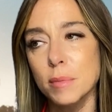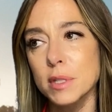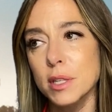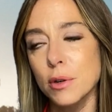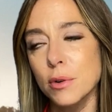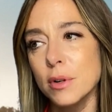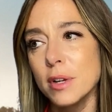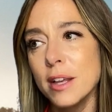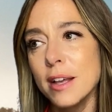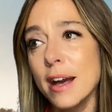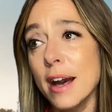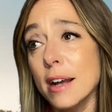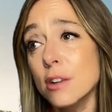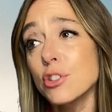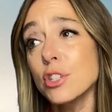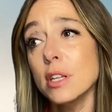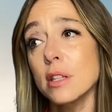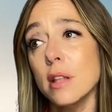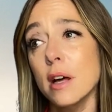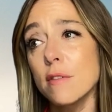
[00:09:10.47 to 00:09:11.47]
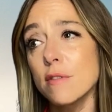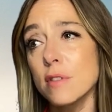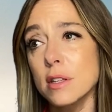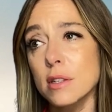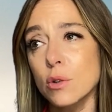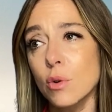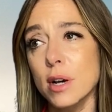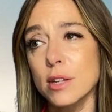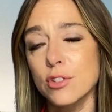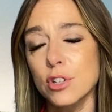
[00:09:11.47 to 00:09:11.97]
So, I actually love this
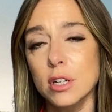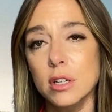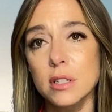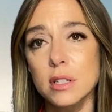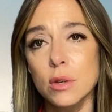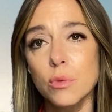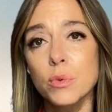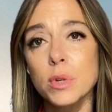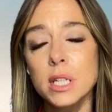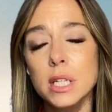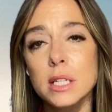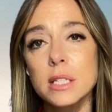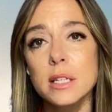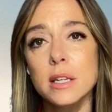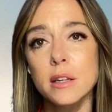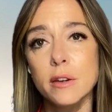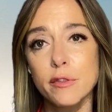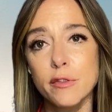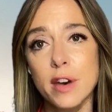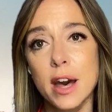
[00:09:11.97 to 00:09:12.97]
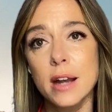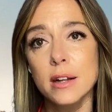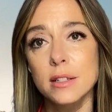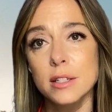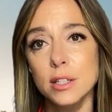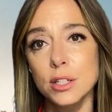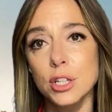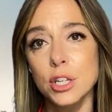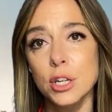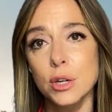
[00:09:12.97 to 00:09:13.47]
question because it really did
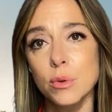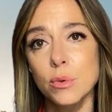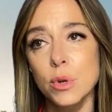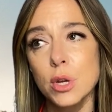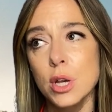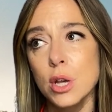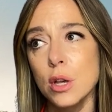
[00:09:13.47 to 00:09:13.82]
affect, you know,